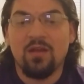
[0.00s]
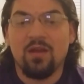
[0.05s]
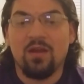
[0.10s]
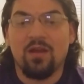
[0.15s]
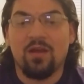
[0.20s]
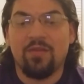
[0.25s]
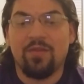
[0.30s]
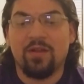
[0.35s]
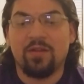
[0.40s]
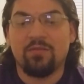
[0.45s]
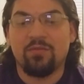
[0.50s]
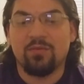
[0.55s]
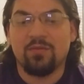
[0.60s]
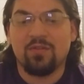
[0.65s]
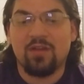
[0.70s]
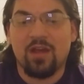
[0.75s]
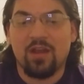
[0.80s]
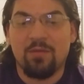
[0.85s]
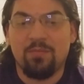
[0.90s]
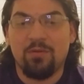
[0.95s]
That's what's
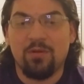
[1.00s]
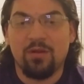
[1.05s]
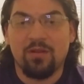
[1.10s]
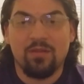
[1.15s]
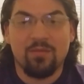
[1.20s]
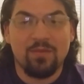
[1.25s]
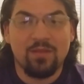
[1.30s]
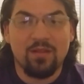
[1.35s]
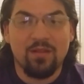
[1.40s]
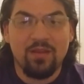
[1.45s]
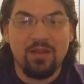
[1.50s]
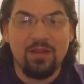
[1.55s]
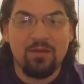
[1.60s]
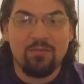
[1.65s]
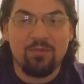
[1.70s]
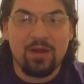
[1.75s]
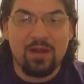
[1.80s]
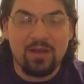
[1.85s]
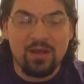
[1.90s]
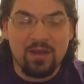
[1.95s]
kind of putting them in the lead
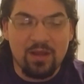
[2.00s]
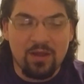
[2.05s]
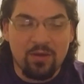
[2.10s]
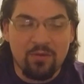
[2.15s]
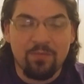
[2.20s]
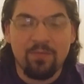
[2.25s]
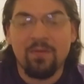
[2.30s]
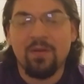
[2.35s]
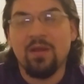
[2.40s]
right now.